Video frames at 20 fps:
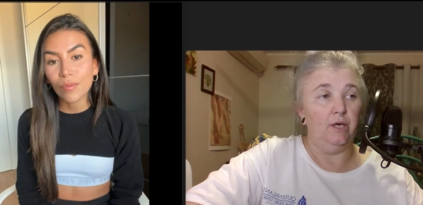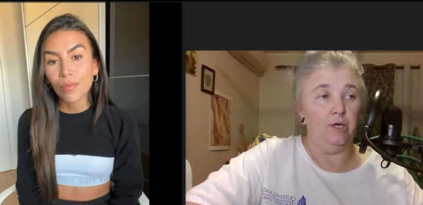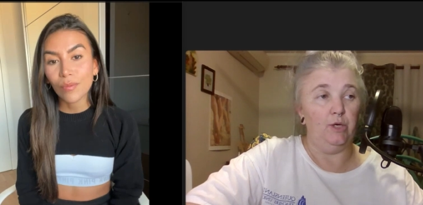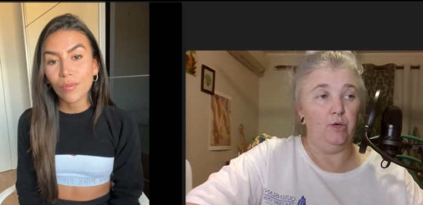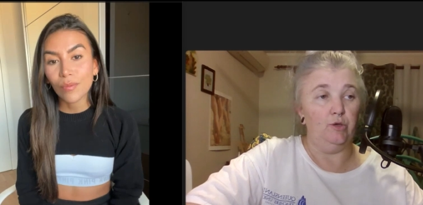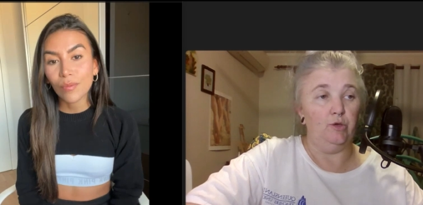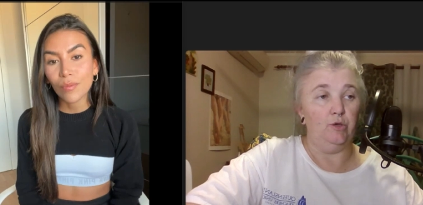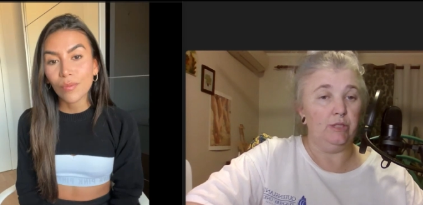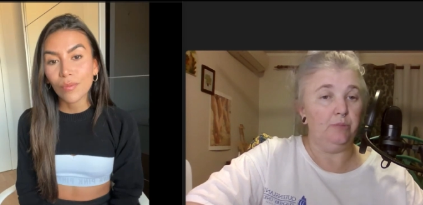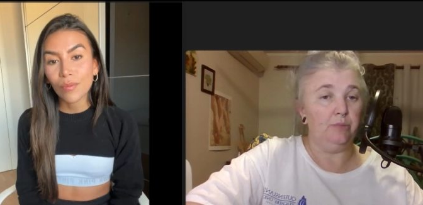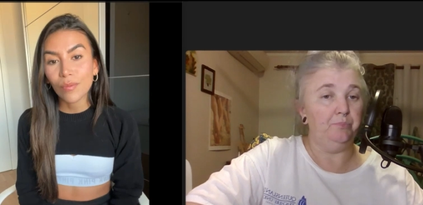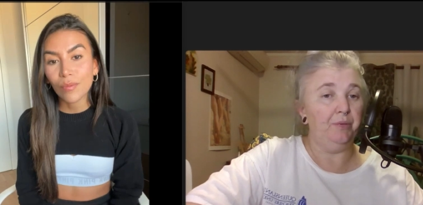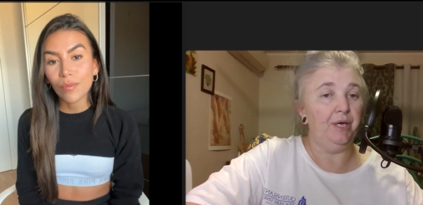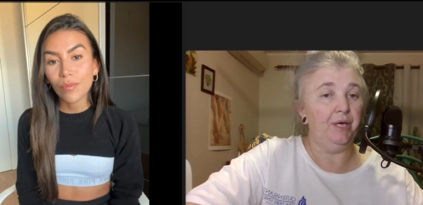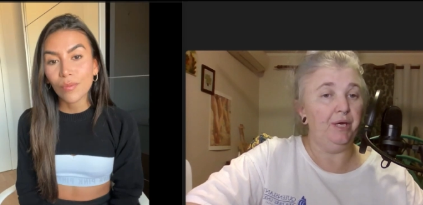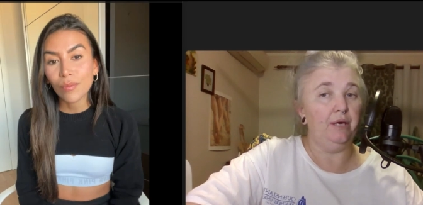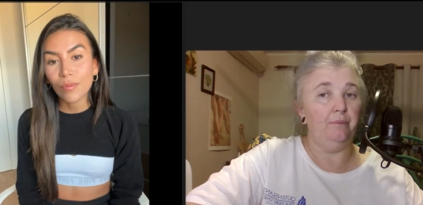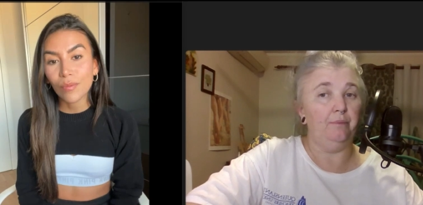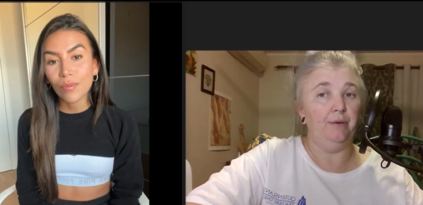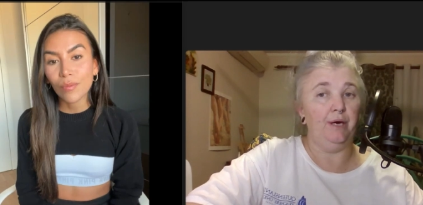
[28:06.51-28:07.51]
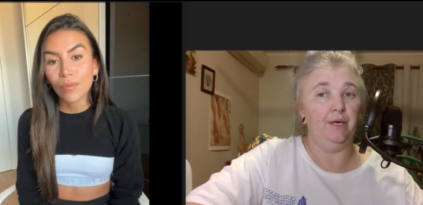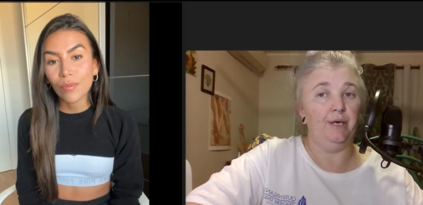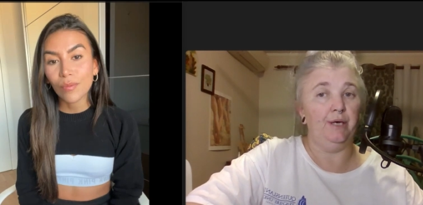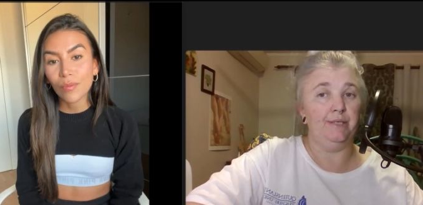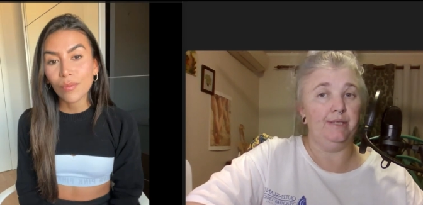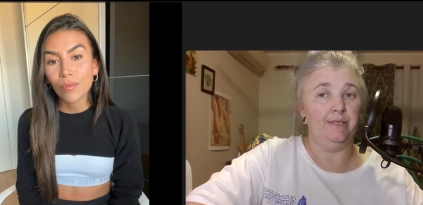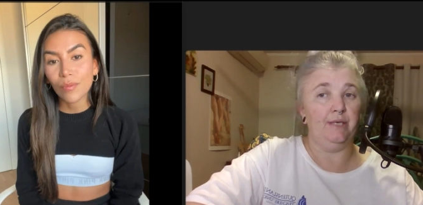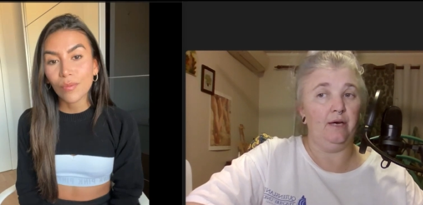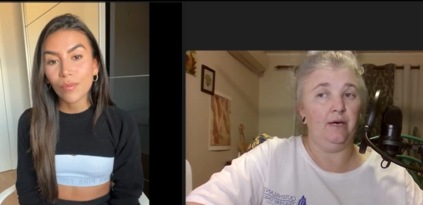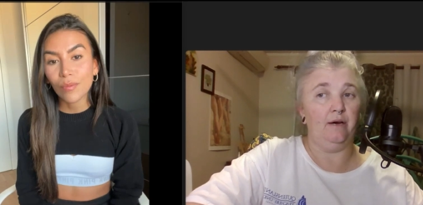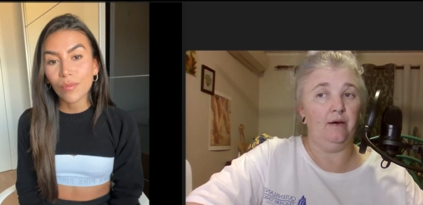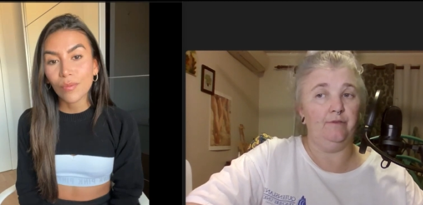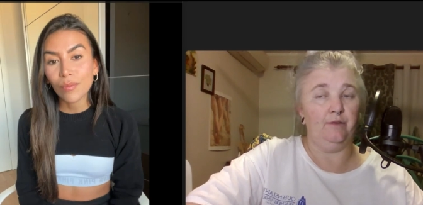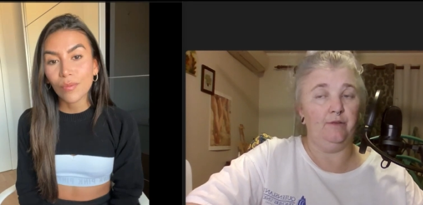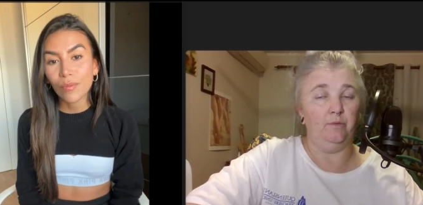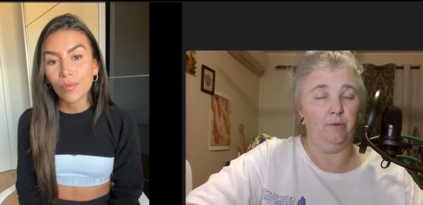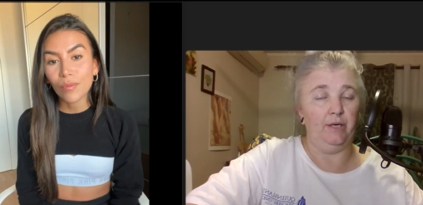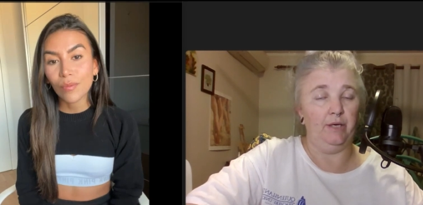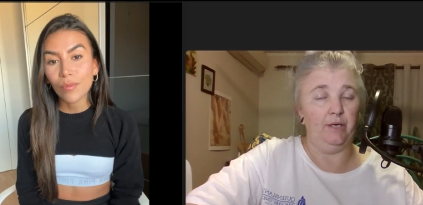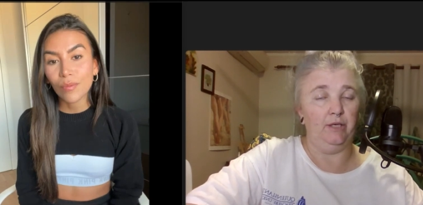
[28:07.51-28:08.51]
Speaker 1: you speak about yourself,
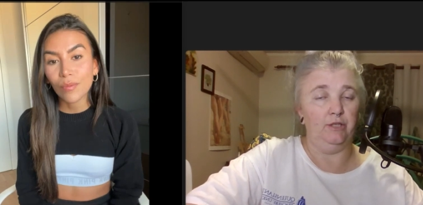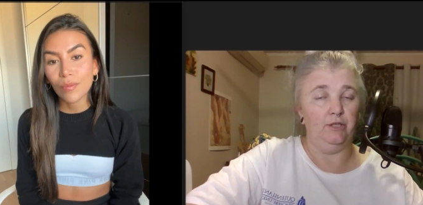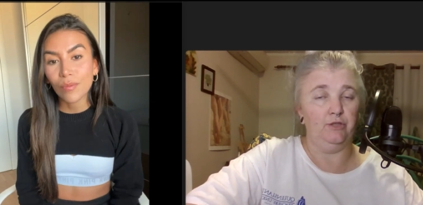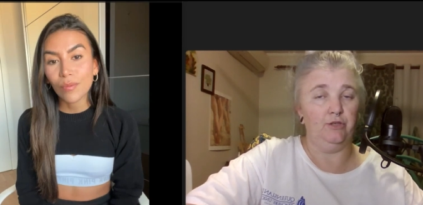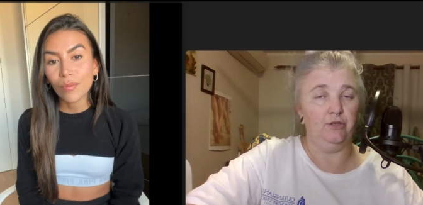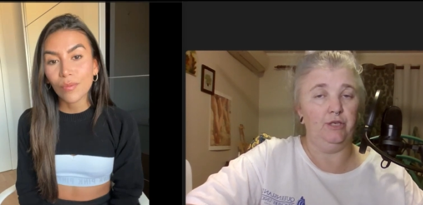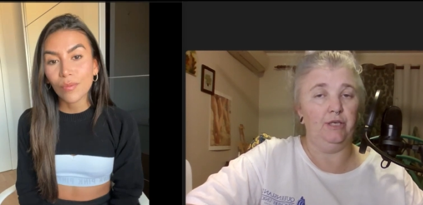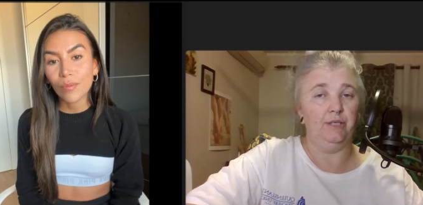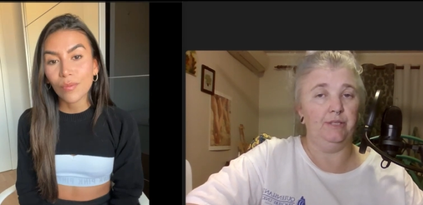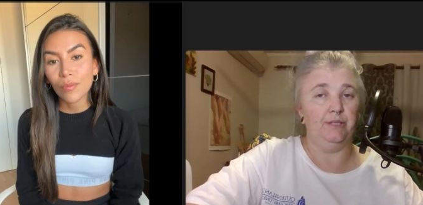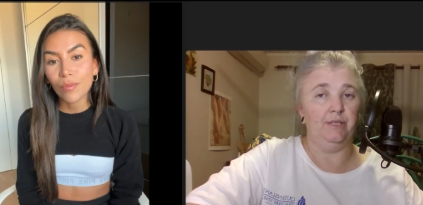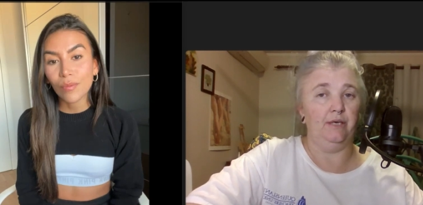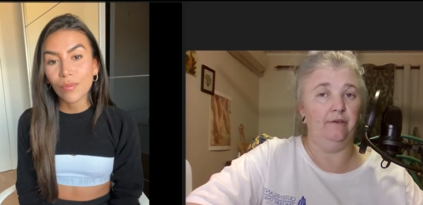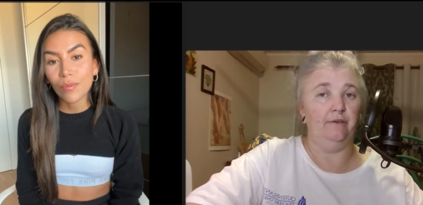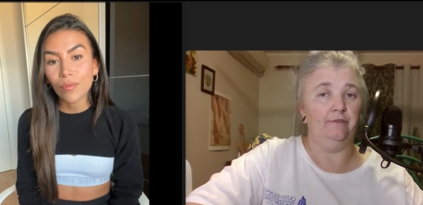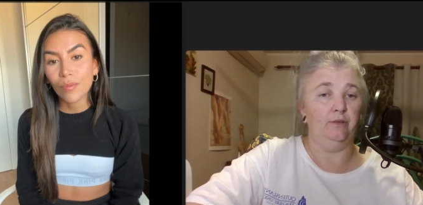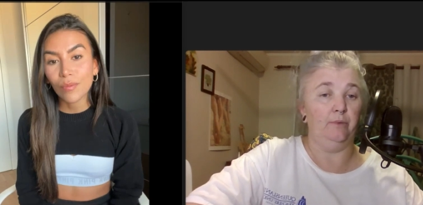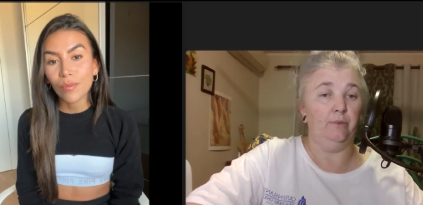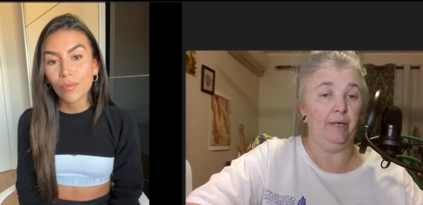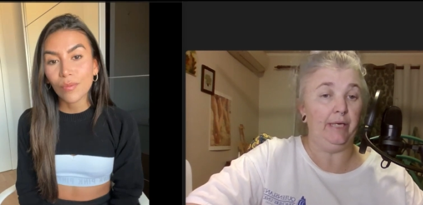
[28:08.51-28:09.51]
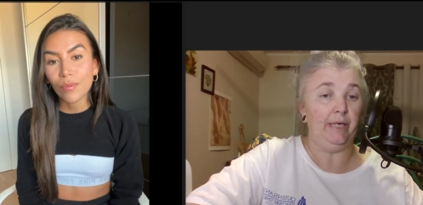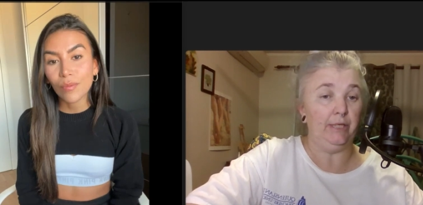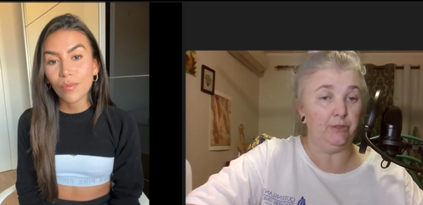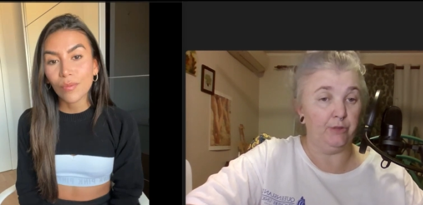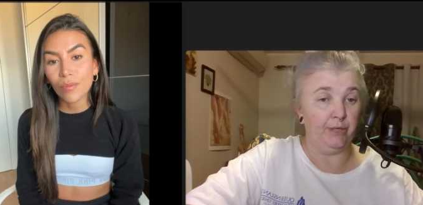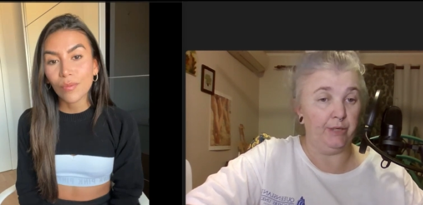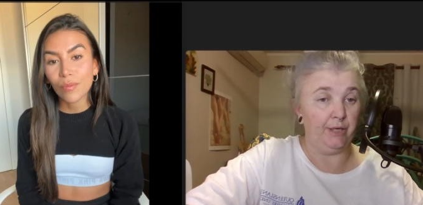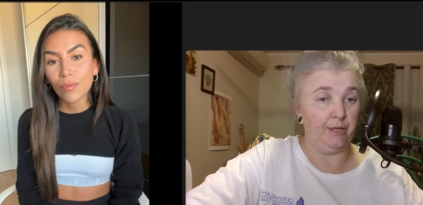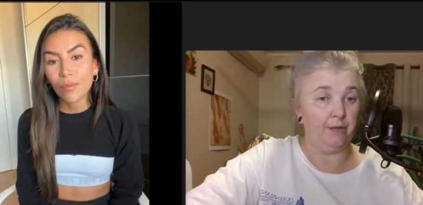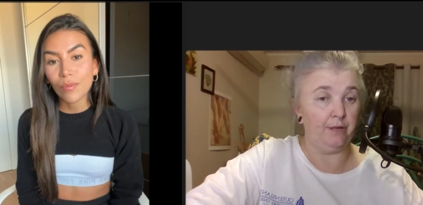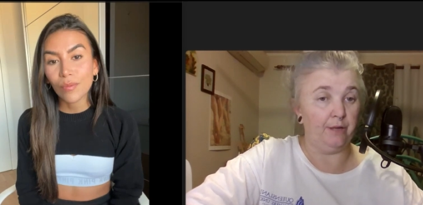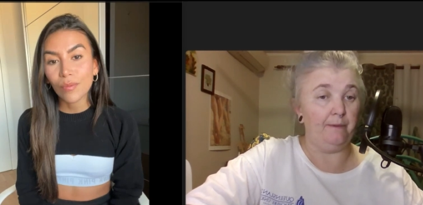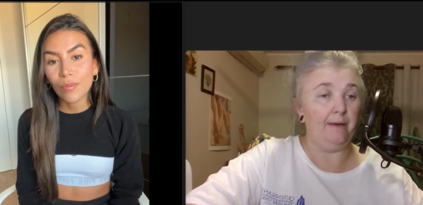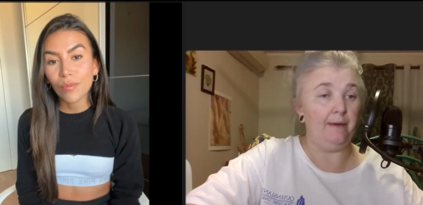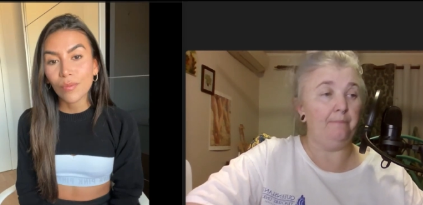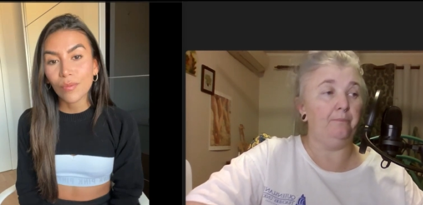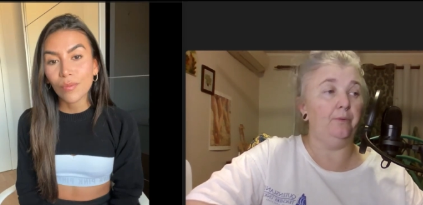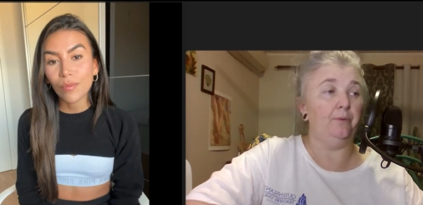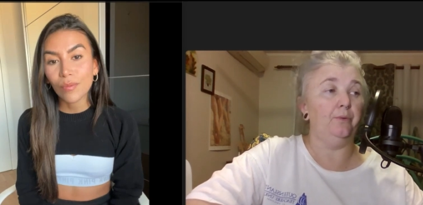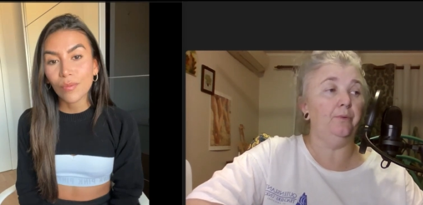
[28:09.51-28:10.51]
the way you treat yourself, the way you treat other
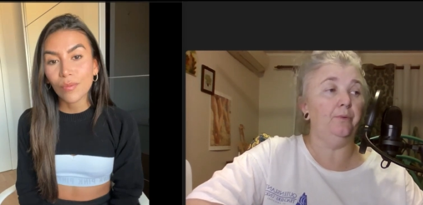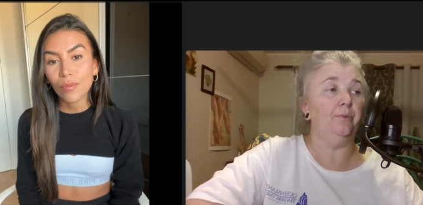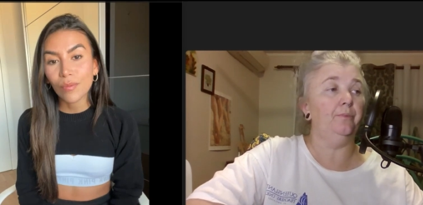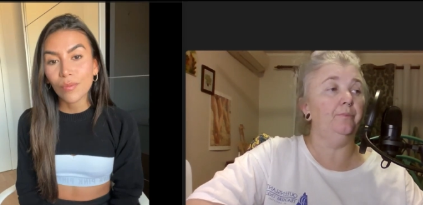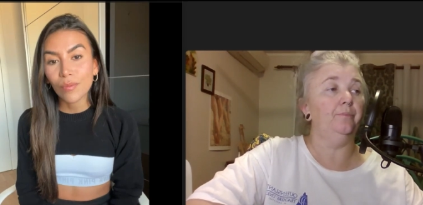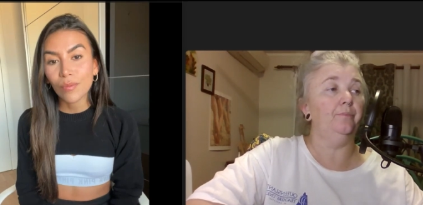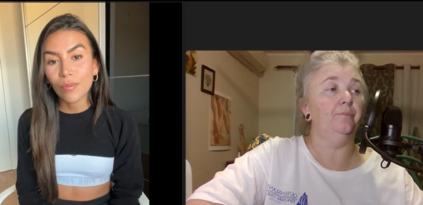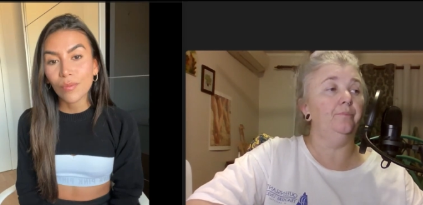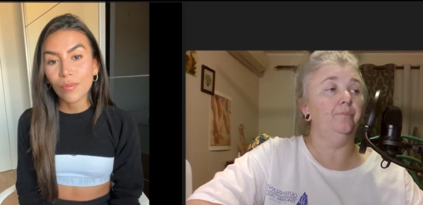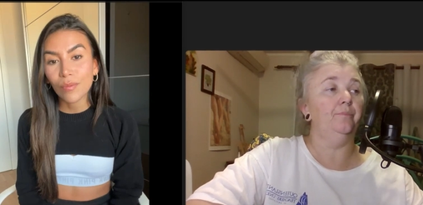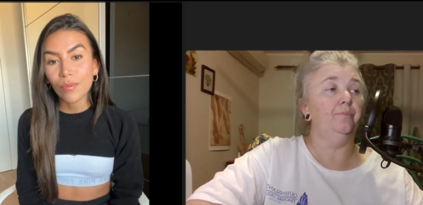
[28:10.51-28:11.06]
people.